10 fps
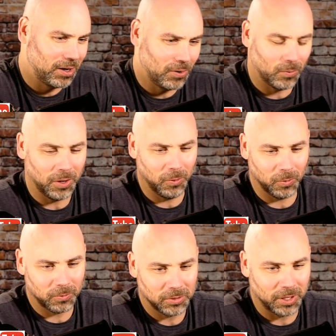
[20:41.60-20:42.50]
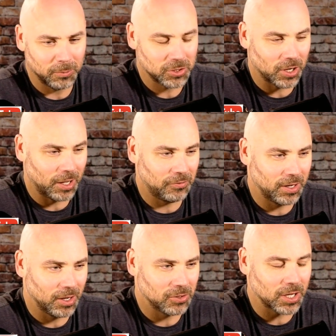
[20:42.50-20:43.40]
whoa, number's off. And he
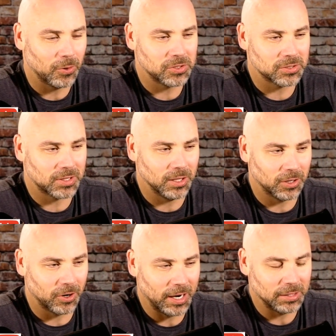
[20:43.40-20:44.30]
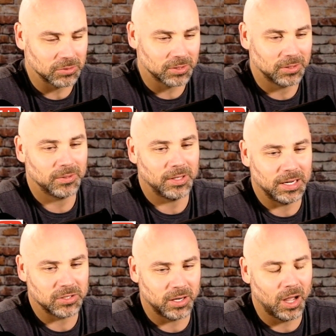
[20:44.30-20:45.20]
goes, oh, it's kilograms. And I
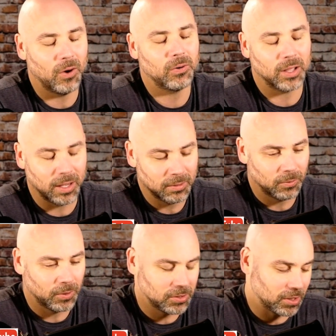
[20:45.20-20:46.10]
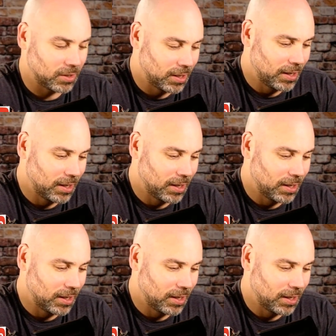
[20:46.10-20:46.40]
said, oh, okay, what is it?